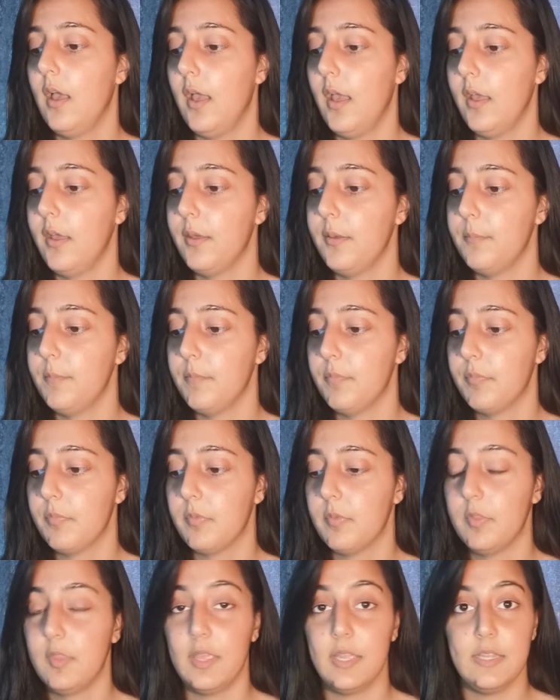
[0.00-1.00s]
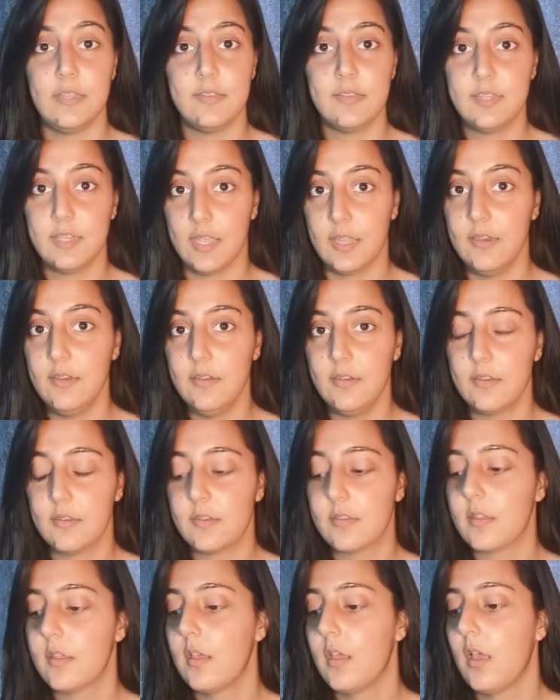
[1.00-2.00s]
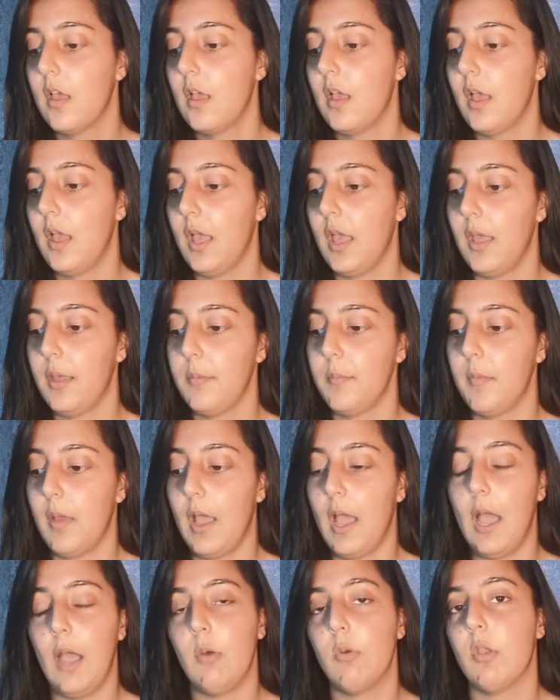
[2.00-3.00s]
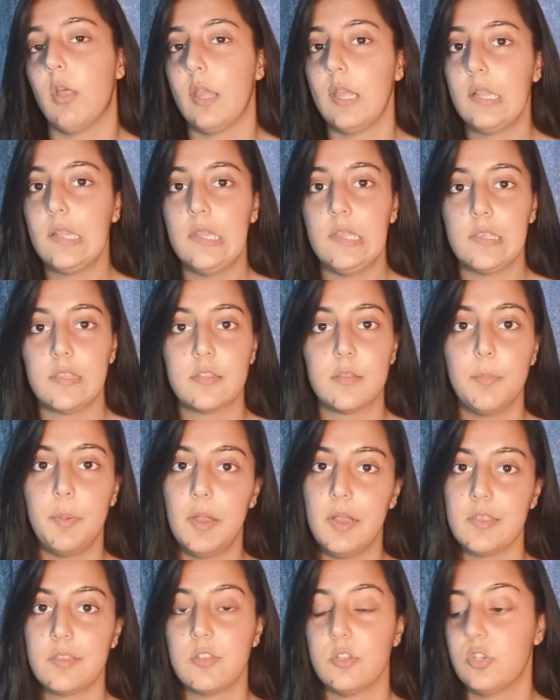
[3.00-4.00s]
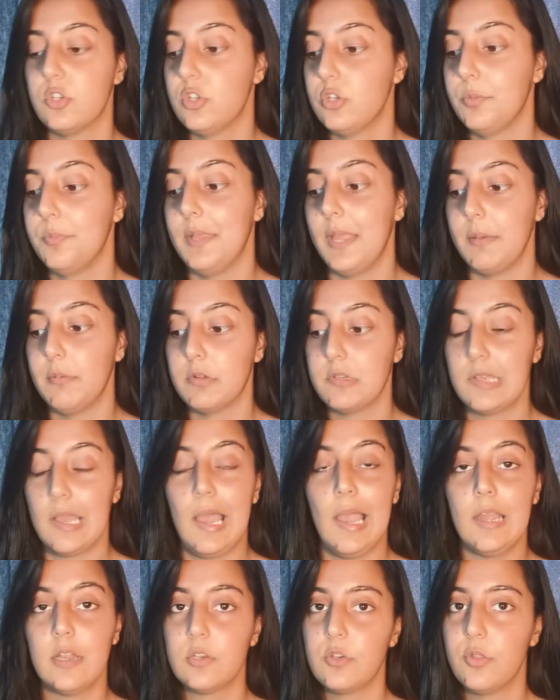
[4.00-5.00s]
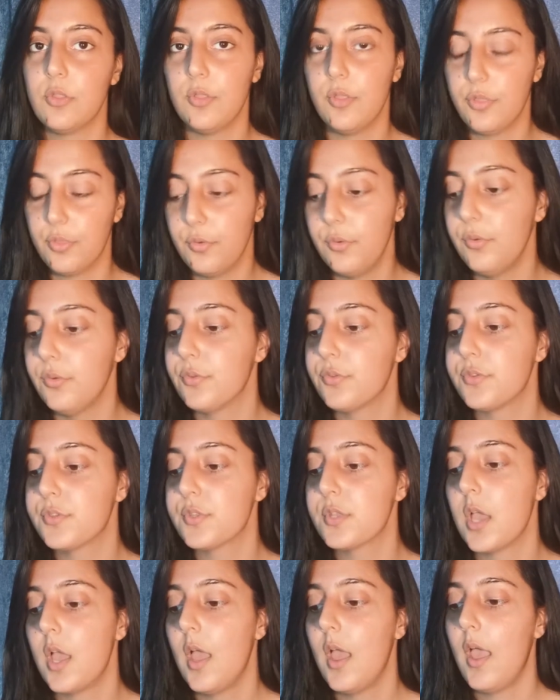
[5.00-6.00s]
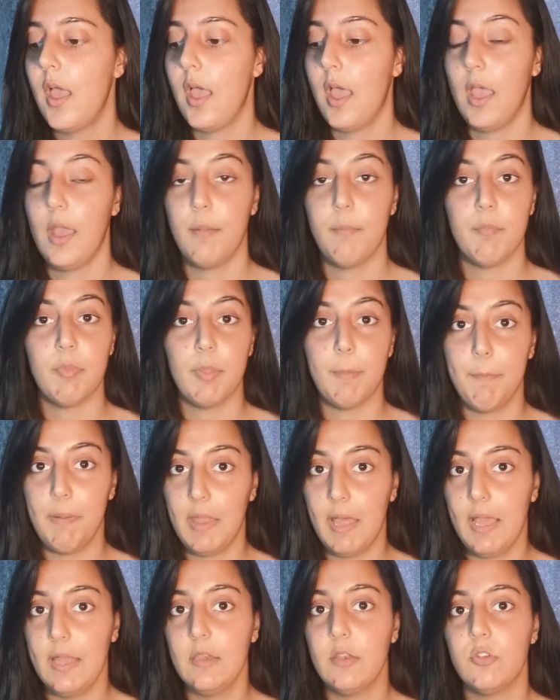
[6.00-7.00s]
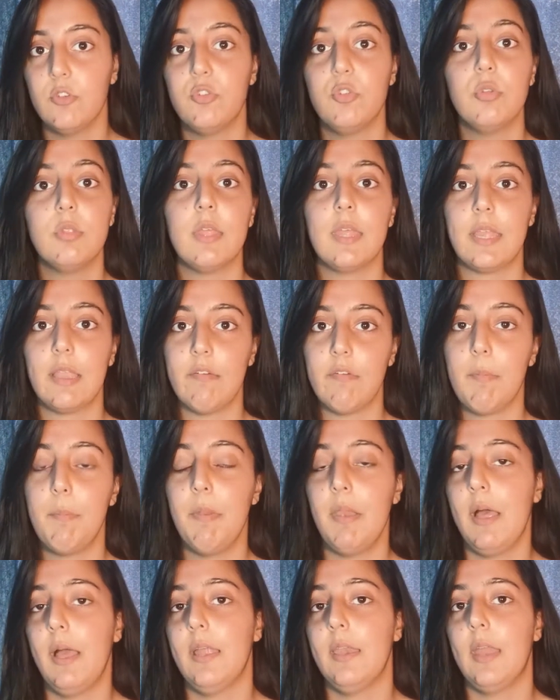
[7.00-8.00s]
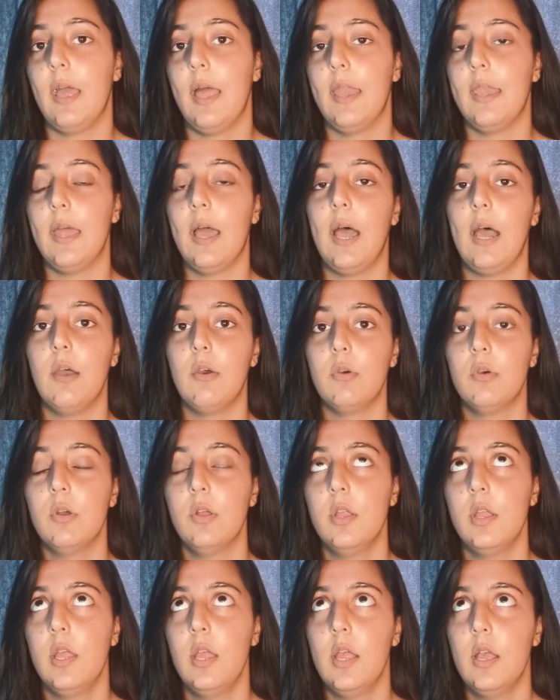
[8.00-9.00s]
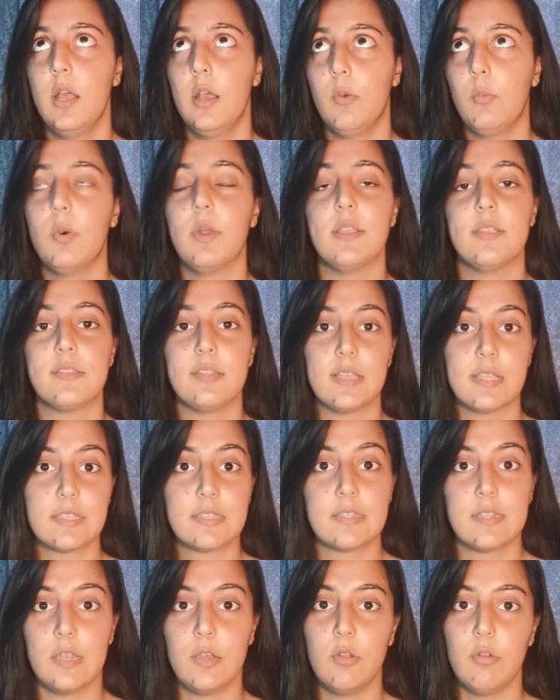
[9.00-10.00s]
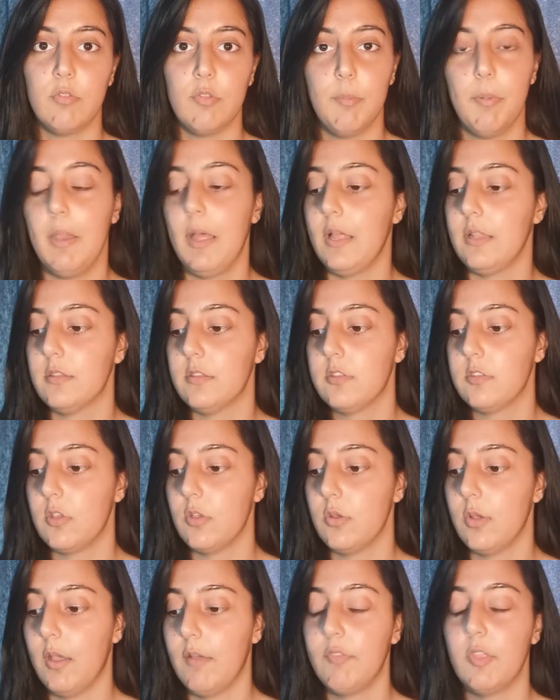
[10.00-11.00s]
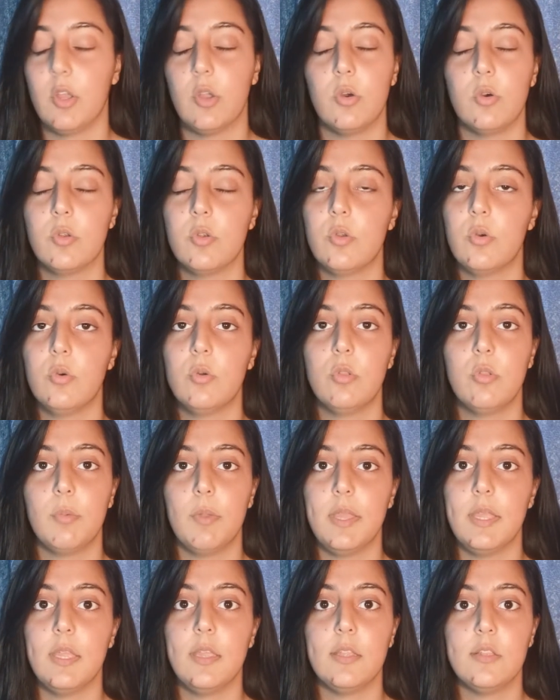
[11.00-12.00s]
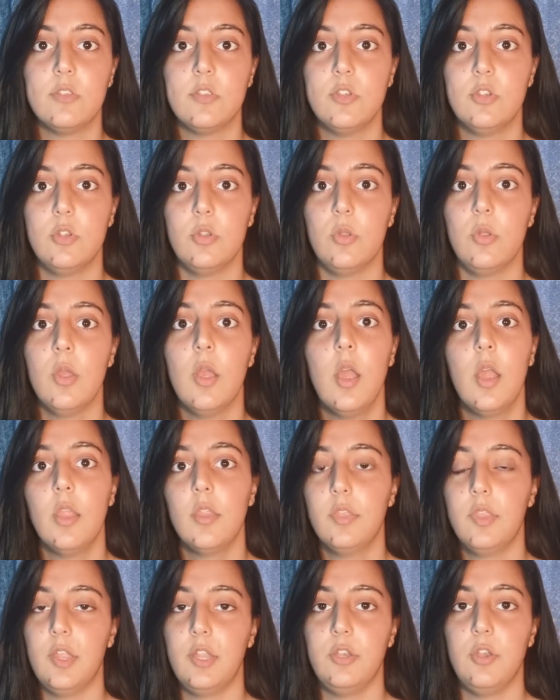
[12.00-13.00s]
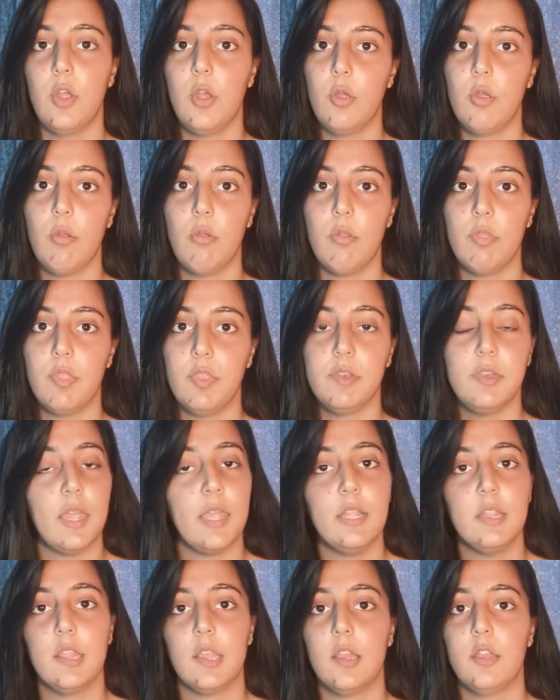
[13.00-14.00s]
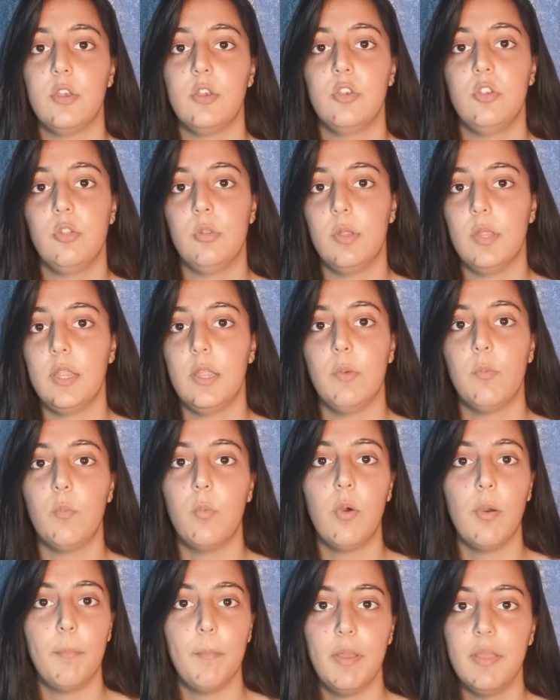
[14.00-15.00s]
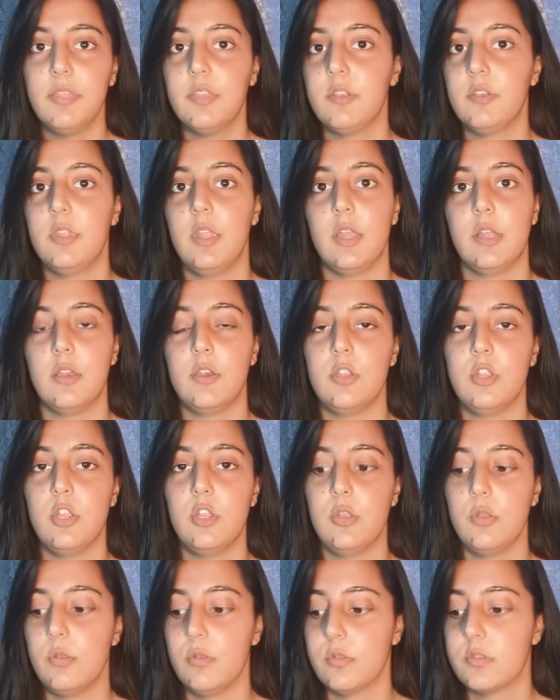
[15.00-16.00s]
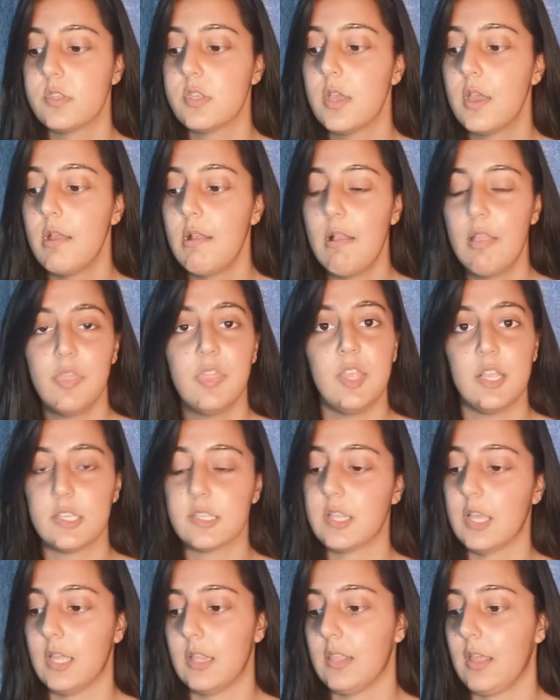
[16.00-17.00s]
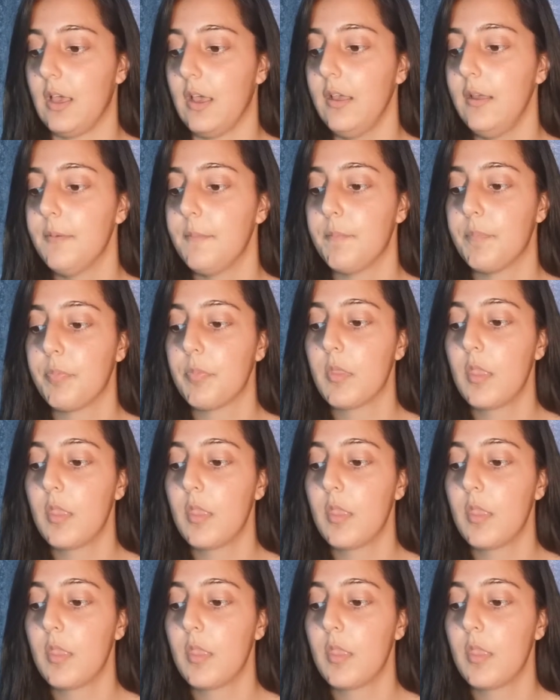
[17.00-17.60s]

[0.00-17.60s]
the intent, how likely is the person to be able to act on the thoughts, the plan, do they have a plan, and how, what is the extent of the plan? So have they gone all the way to, they know the date they're going to do it, what method they're going to use, things like that.